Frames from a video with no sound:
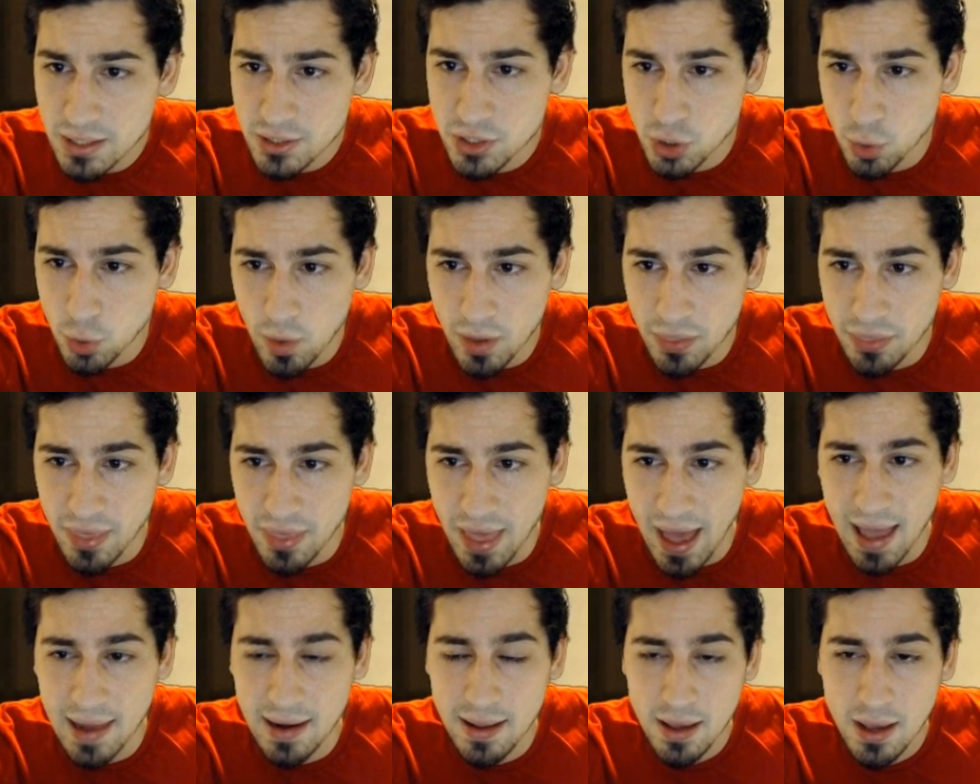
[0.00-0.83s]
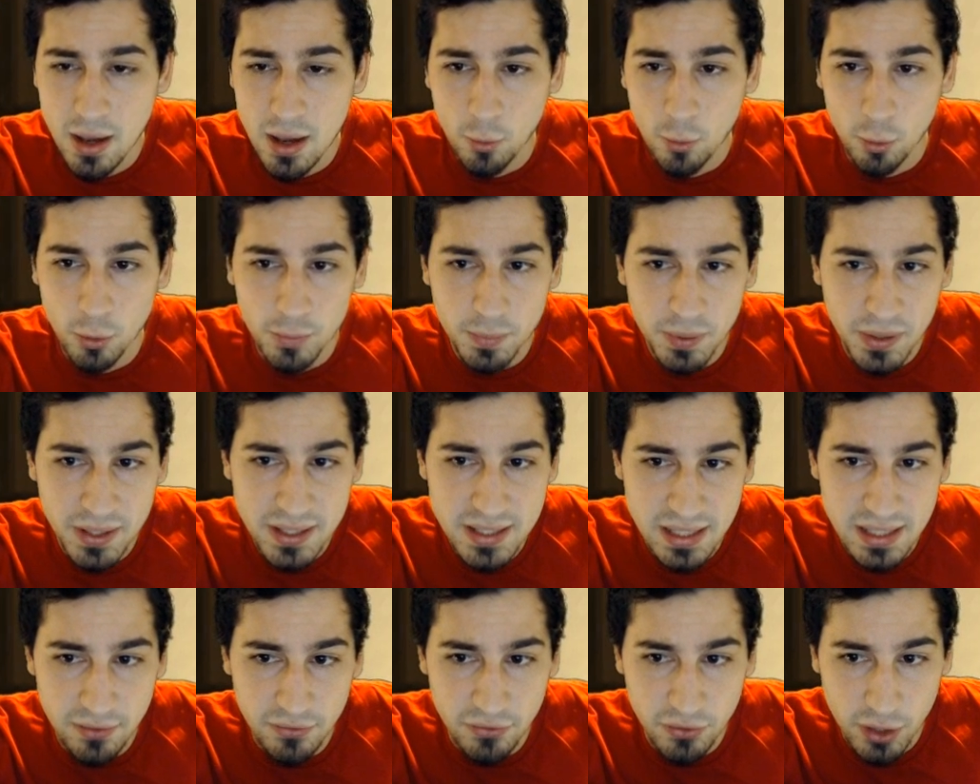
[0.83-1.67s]
So with that, we're
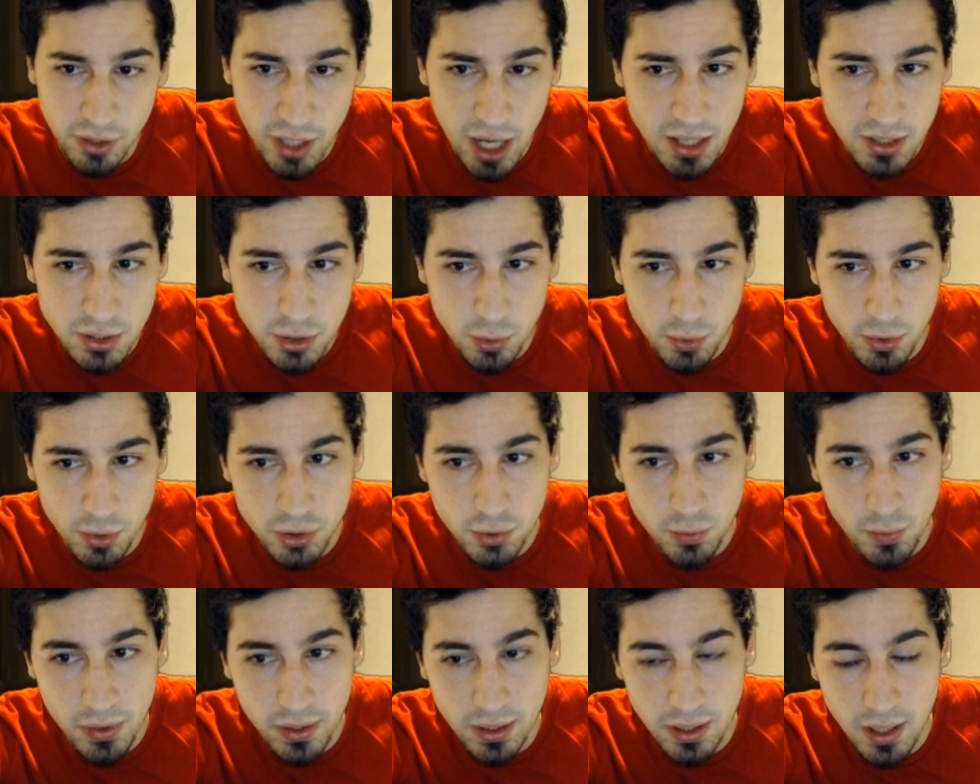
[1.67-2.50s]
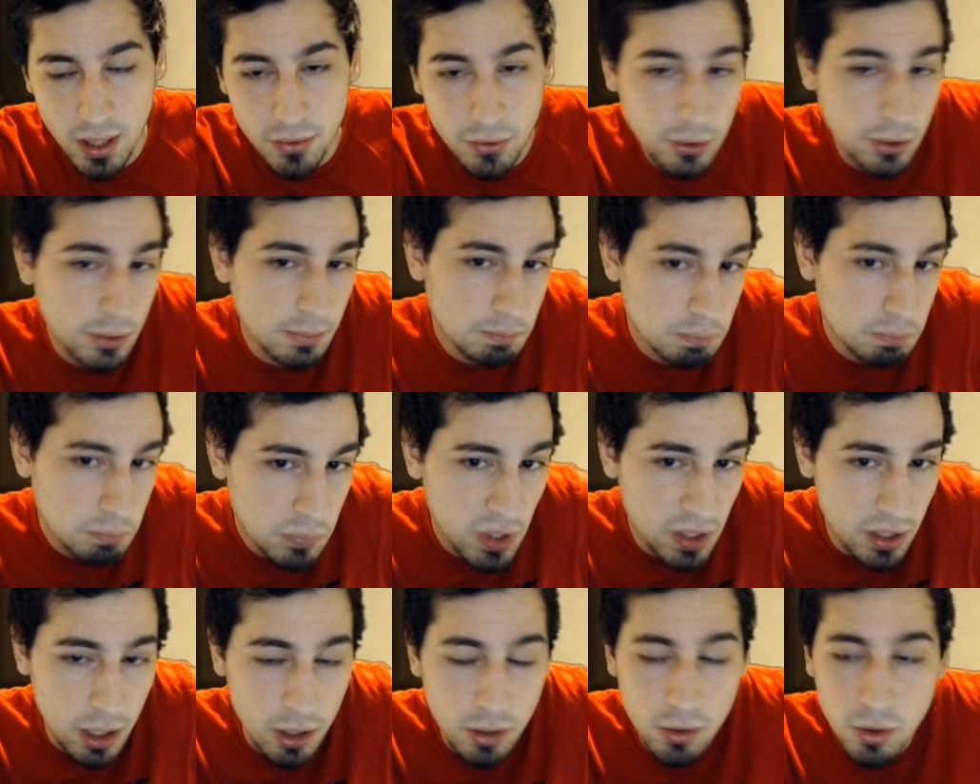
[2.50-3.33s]
replacing a Forgotten Torch with another,
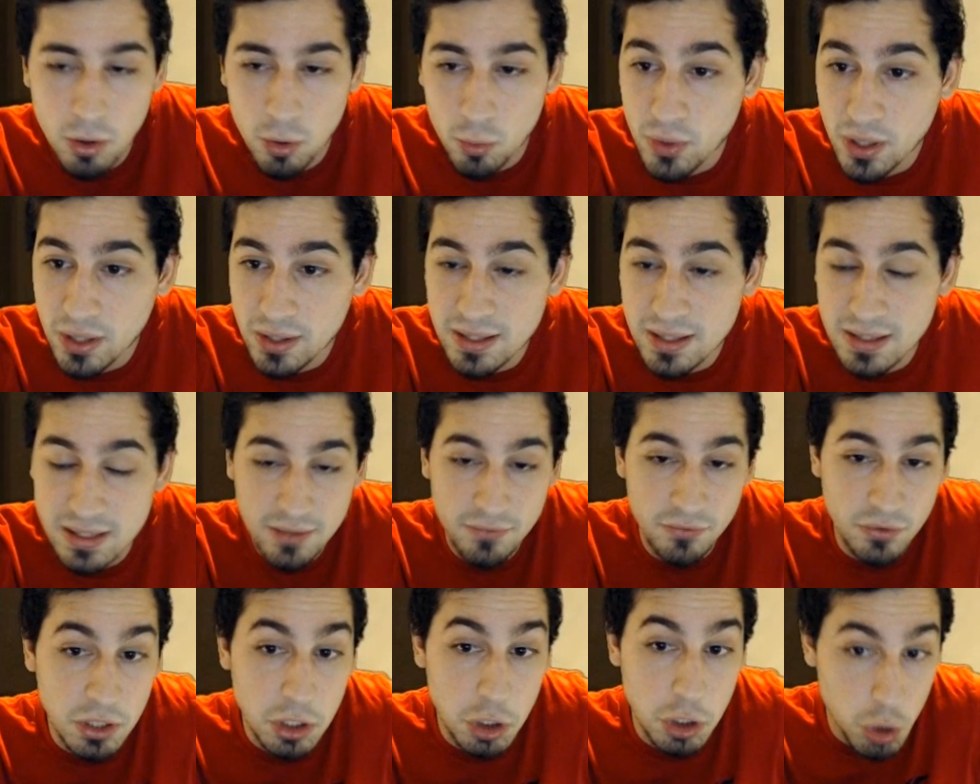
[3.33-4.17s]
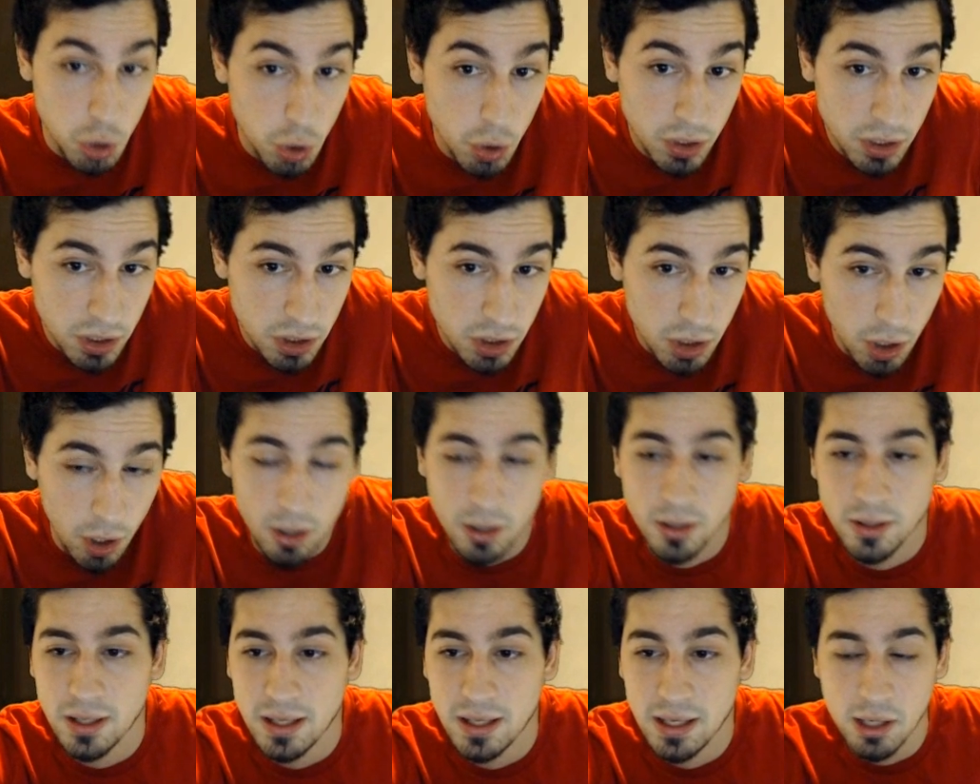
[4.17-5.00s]
relatively good card.